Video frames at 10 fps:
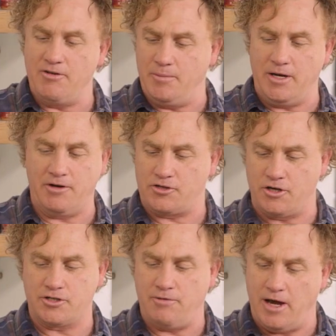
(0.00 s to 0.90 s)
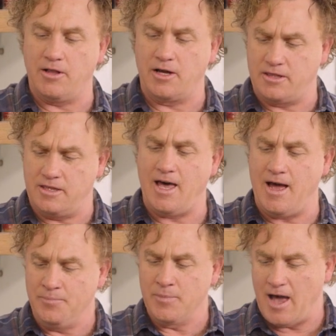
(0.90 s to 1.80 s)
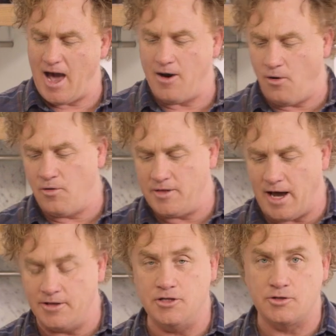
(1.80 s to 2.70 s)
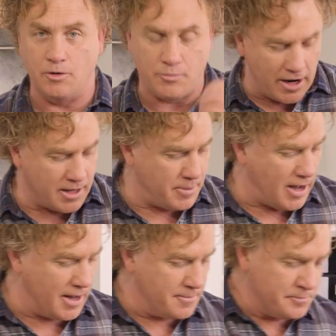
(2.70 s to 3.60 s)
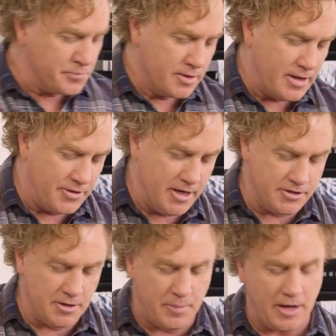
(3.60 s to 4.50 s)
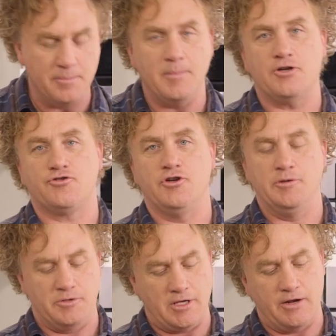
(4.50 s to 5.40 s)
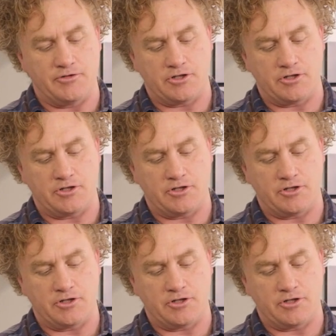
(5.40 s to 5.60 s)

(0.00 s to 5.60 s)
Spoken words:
it a bit of a toss around like that and all the onions will break apart. Now these are button mushrooms that I've